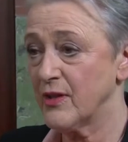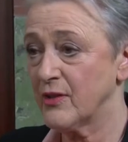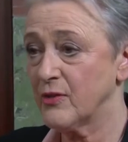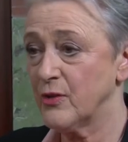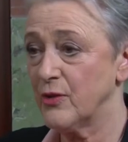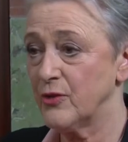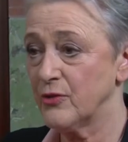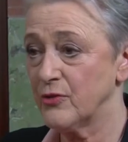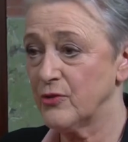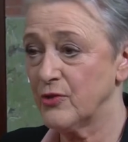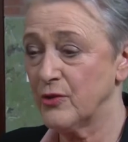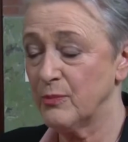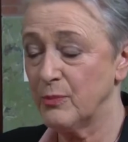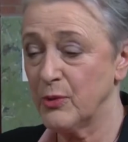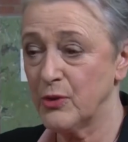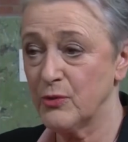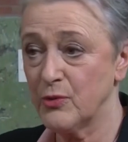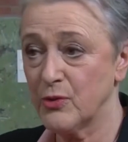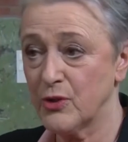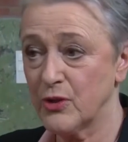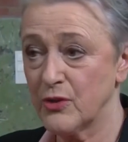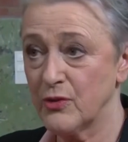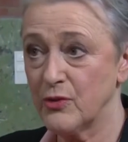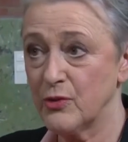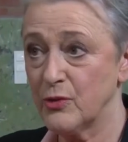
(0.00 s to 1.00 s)
a
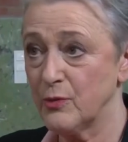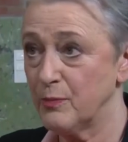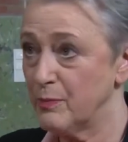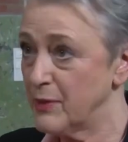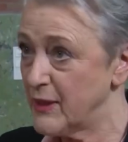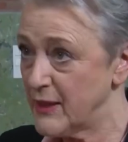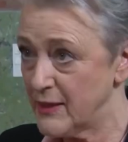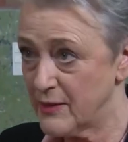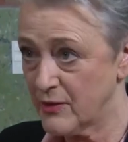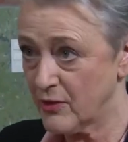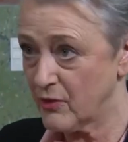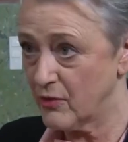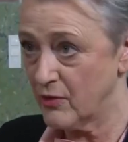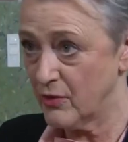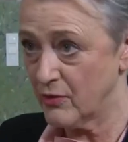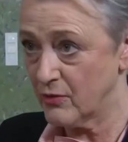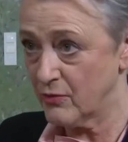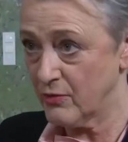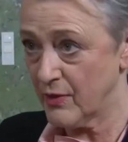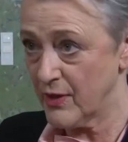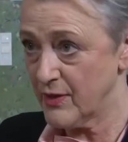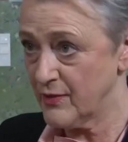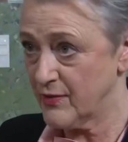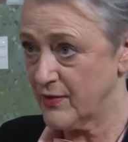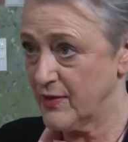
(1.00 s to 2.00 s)
contribution to peace
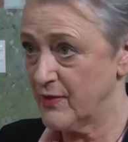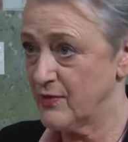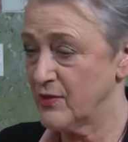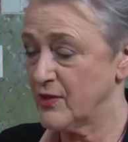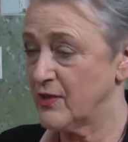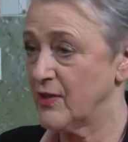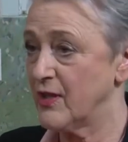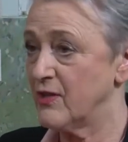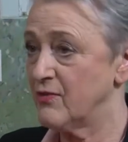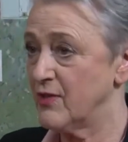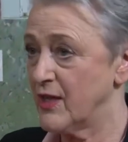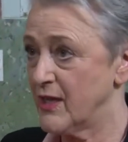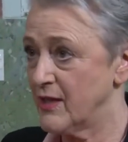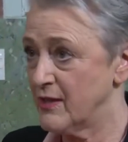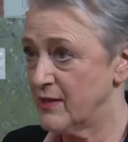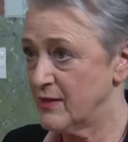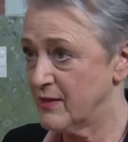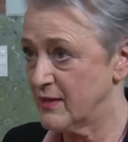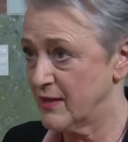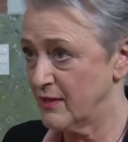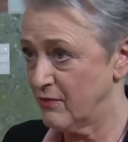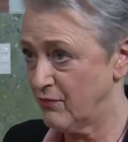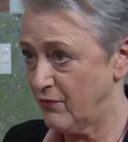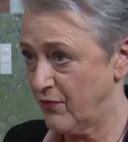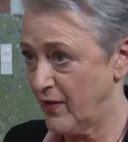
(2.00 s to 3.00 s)
congress, since there
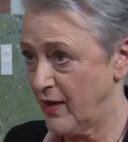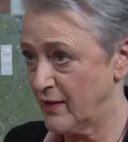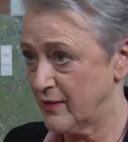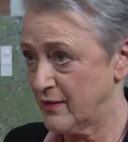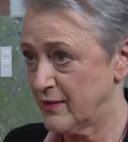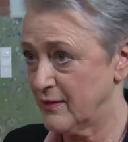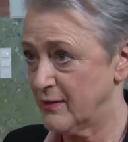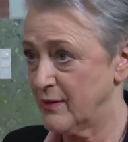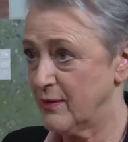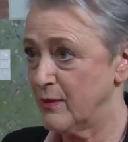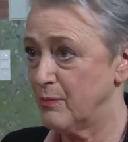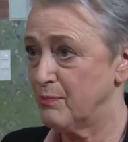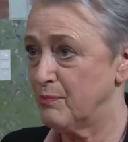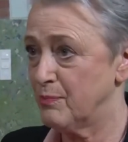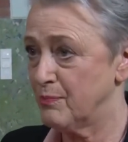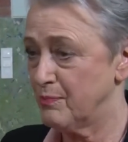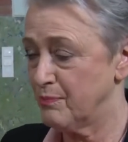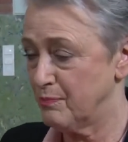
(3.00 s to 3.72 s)
is, in fact, a